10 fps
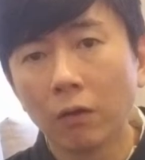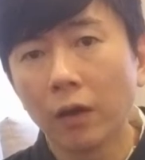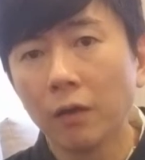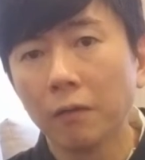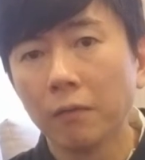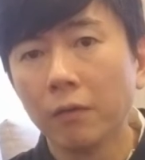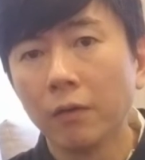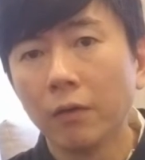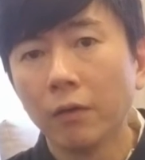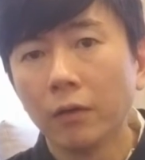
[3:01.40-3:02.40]
Okay?
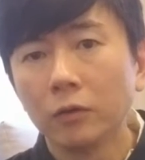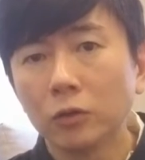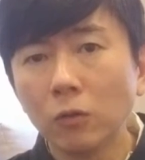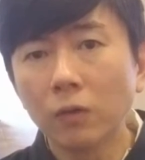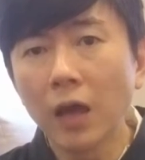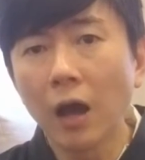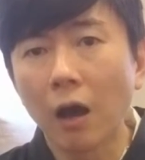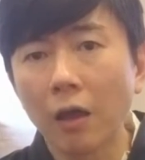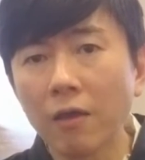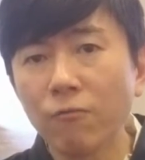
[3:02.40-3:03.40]
So
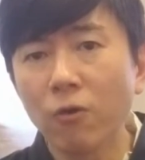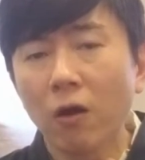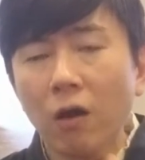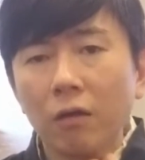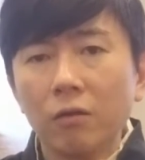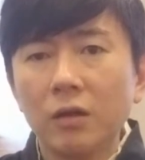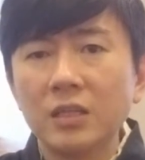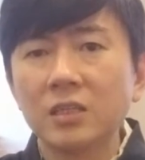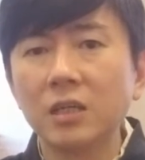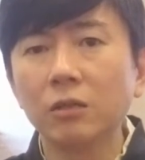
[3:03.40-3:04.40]
yeah, if you're
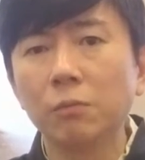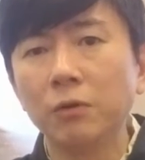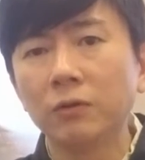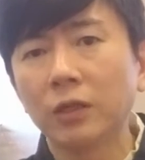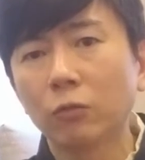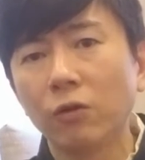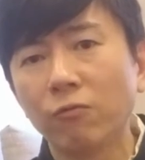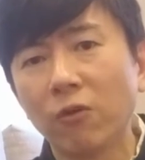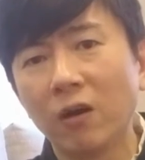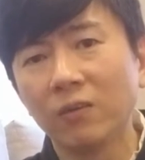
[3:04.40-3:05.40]
listening to music
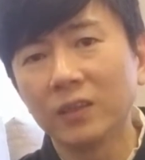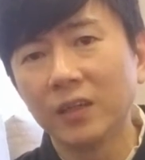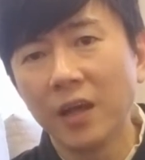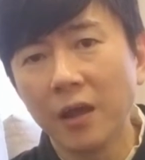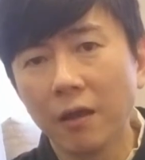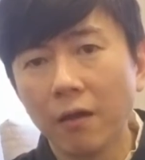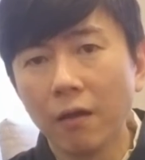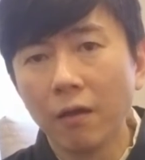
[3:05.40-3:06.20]
twenty-four hours a day,